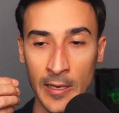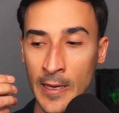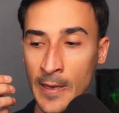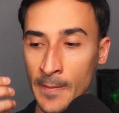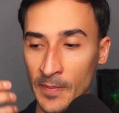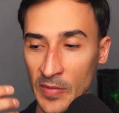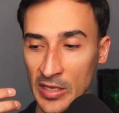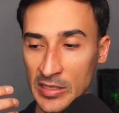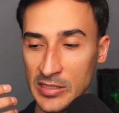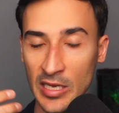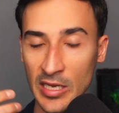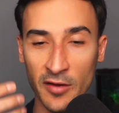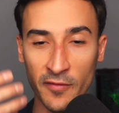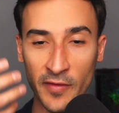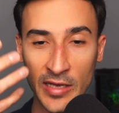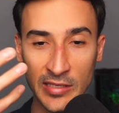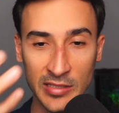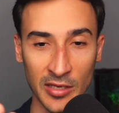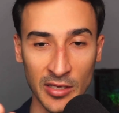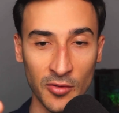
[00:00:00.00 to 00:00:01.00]
instead of
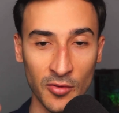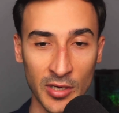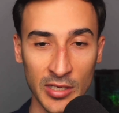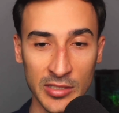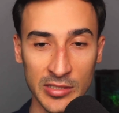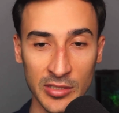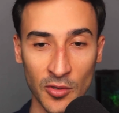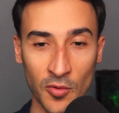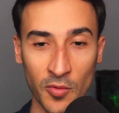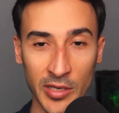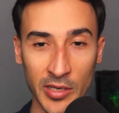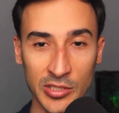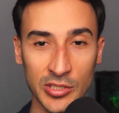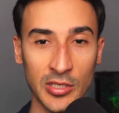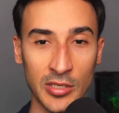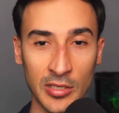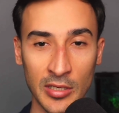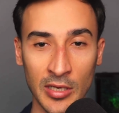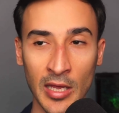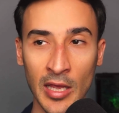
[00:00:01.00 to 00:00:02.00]
asking Jonas a
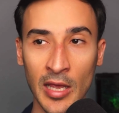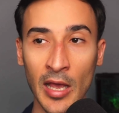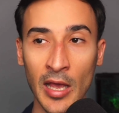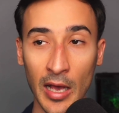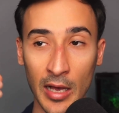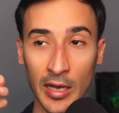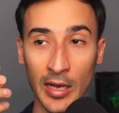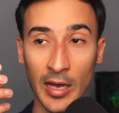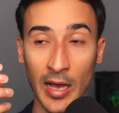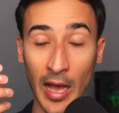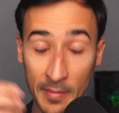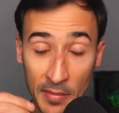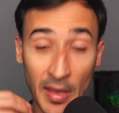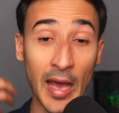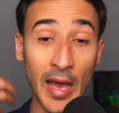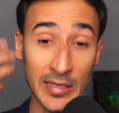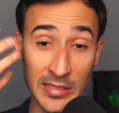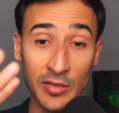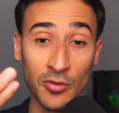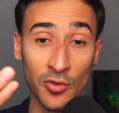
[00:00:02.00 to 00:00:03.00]
question, I'm
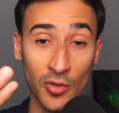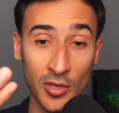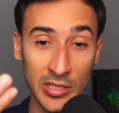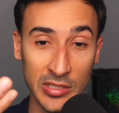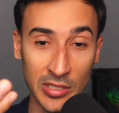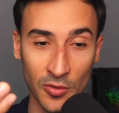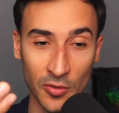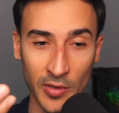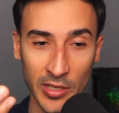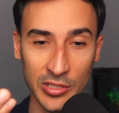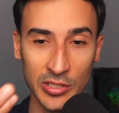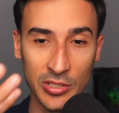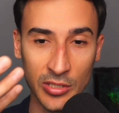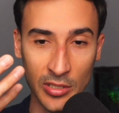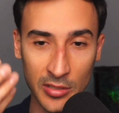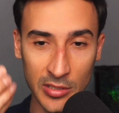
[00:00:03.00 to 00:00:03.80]
asking Jonas a question.